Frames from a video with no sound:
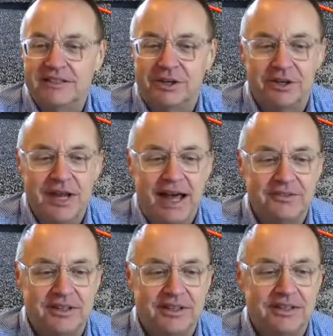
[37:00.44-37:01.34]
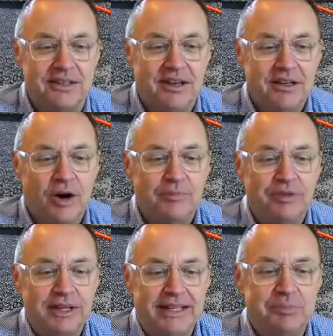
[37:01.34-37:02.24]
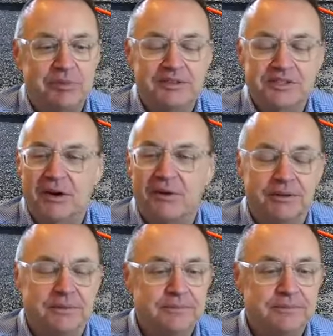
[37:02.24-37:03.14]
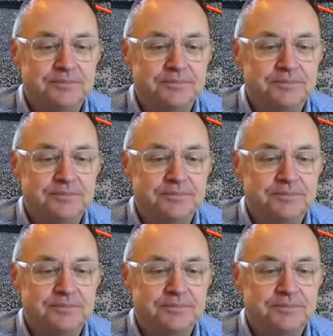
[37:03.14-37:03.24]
the turnout and hopefully keep this going.